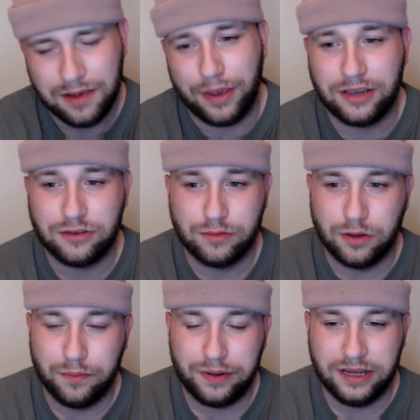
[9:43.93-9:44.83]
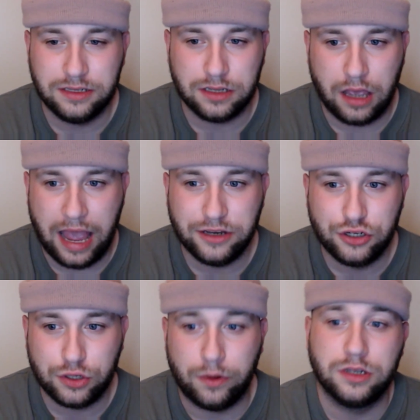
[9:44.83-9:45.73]
make some companies
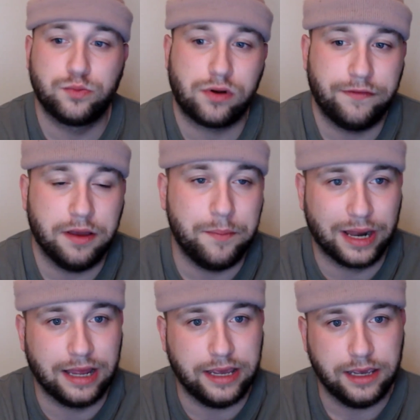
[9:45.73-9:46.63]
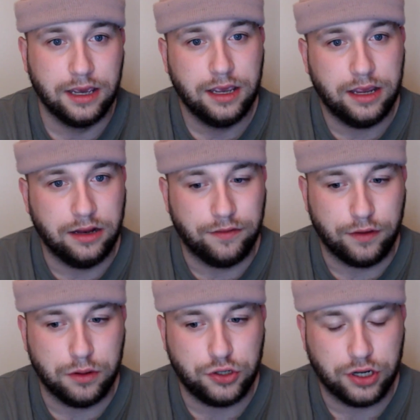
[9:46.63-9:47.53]
edge towards profitability in the
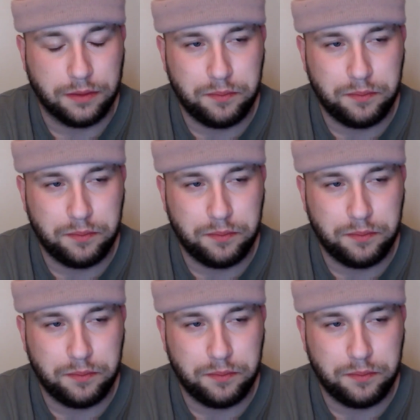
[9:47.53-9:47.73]
future.